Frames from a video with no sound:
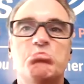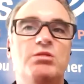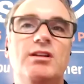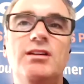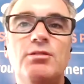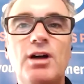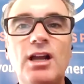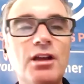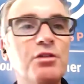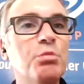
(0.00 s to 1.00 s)
you know
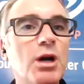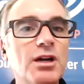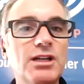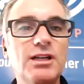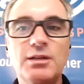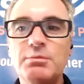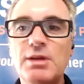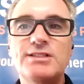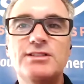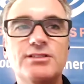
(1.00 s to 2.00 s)
a lot of marketing and
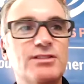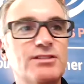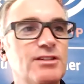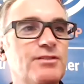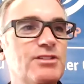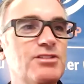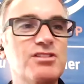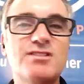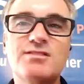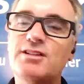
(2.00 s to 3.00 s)
messages and stuff they
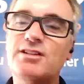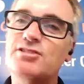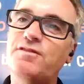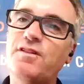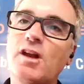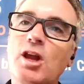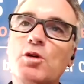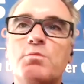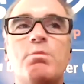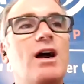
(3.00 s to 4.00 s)
just they just
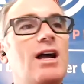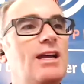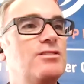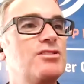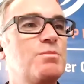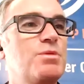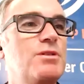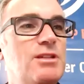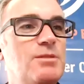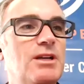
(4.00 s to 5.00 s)
float by they're just
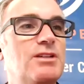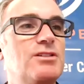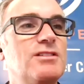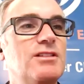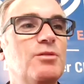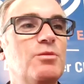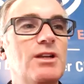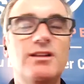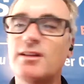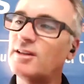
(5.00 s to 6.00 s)
pretty pictures in the
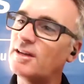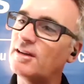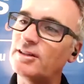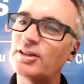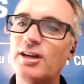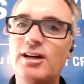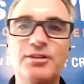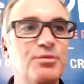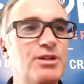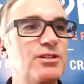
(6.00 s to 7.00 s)
wind they're there they're
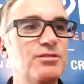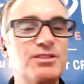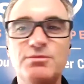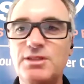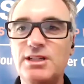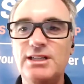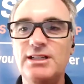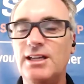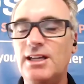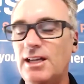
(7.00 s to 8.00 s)
gone we don't
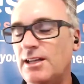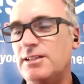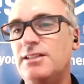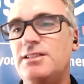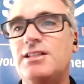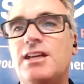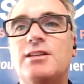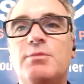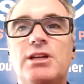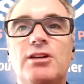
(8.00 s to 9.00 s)
really uh, take
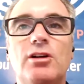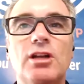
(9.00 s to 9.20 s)
them in at all